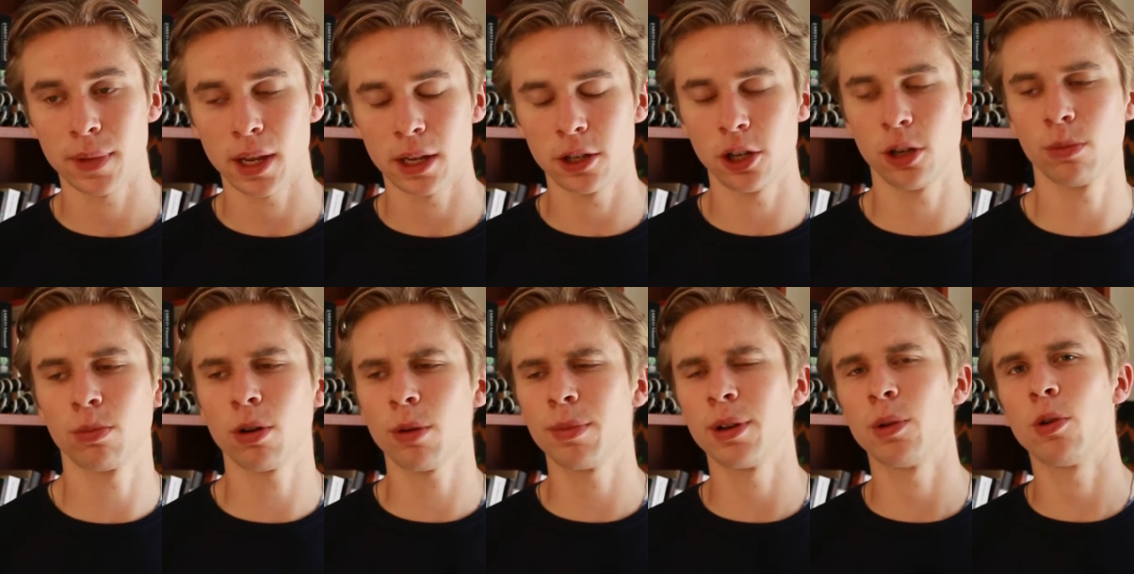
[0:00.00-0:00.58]
and you can
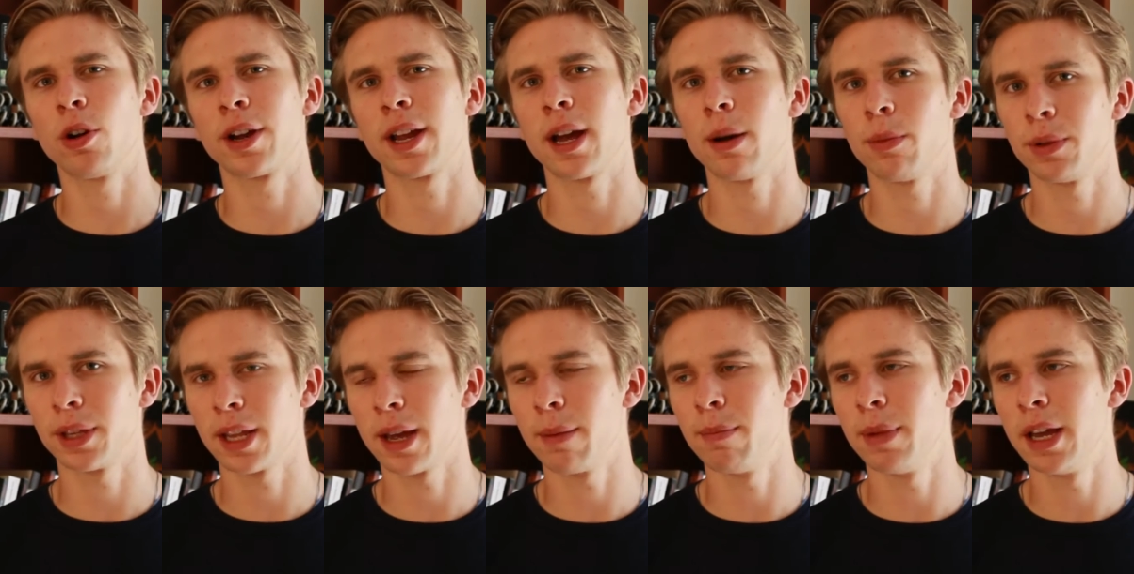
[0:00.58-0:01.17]
probably work out
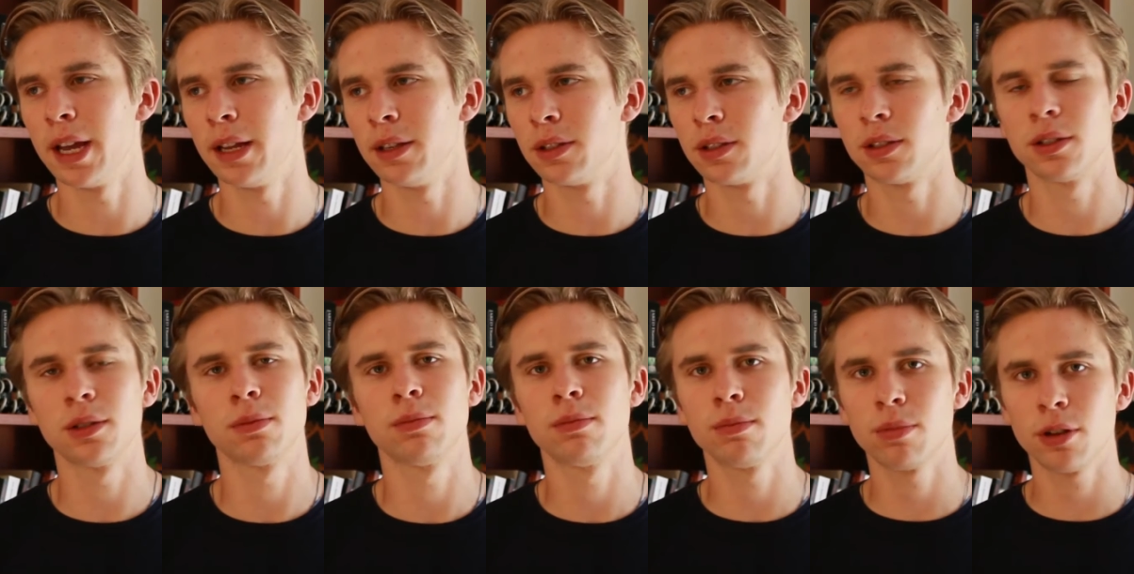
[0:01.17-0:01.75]
what that means.
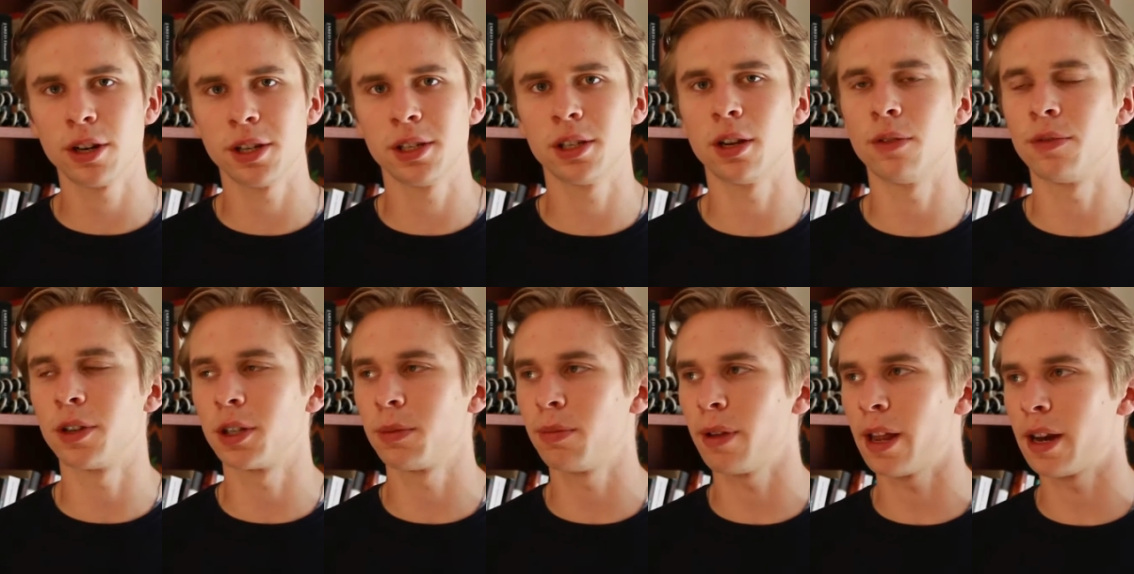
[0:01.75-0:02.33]
It's pretty
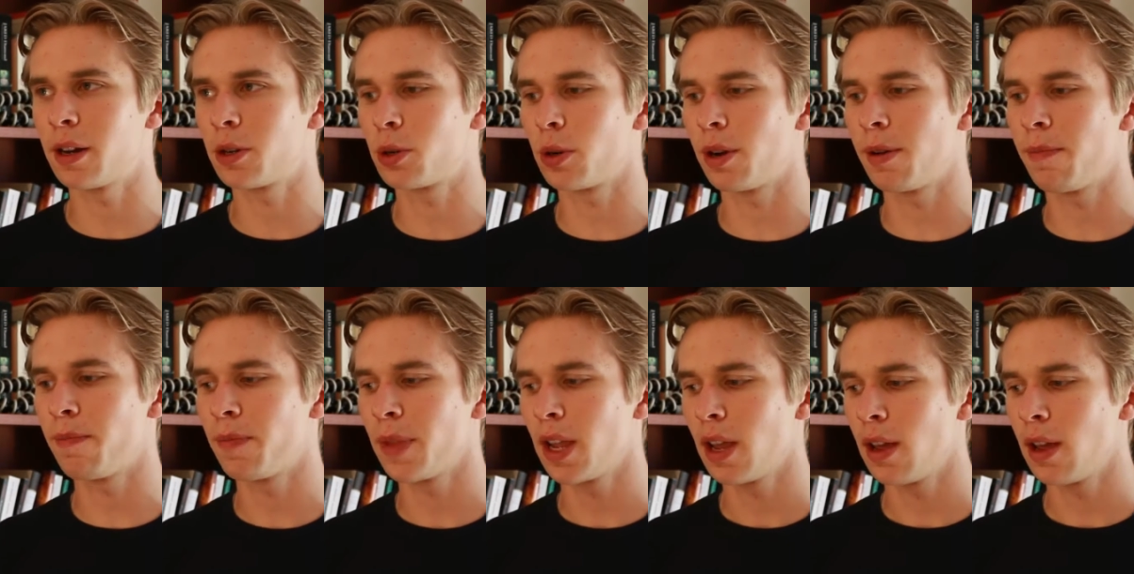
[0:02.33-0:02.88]
self-explanatory.